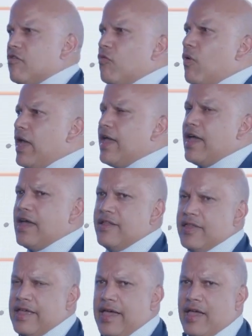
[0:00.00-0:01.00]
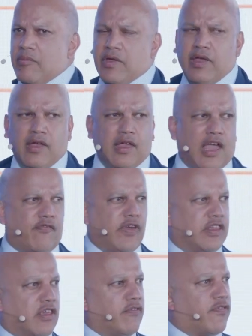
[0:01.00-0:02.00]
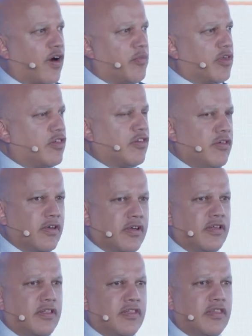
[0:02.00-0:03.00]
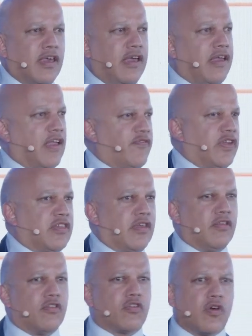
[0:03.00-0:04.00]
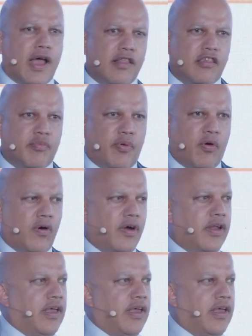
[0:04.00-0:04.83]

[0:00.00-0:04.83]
way ahead of the game. If it's in pharmaceuticals, if it's in transport,